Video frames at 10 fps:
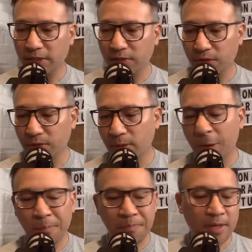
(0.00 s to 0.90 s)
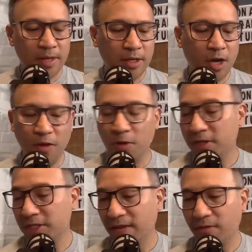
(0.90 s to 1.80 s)
So You know, I know
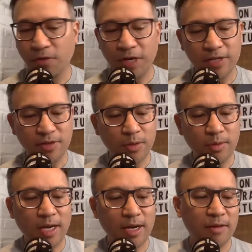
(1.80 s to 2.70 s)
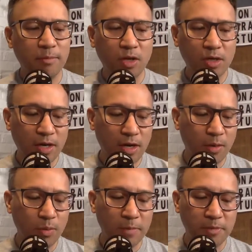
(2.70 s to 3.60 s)
this is evergreen, so look on
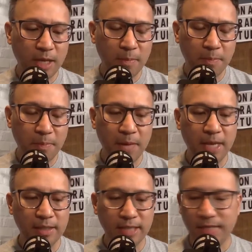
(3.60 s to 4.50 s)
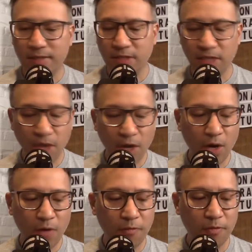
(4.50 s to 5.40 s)
our website,
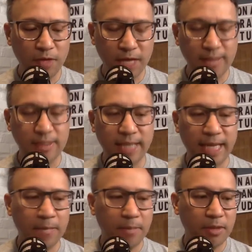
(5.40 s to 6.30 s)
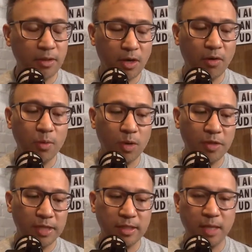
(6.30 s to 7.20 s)
podmax.co, for the next date. But the current one
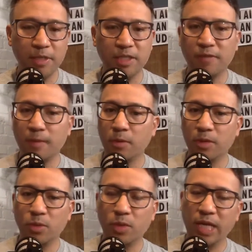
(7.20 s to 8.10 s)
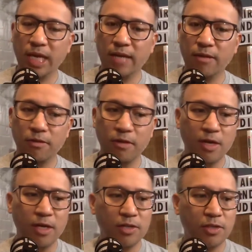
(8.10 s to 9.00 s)
that's coming is February 28th.
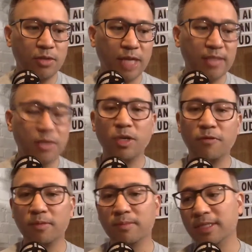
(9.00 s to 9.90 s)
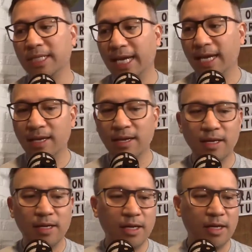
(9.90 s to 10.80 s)
Mm-hmm. So that is a week from today.
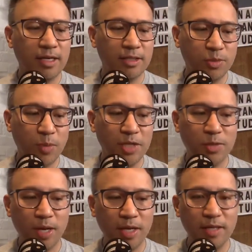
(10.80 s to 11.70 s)
It's 2020.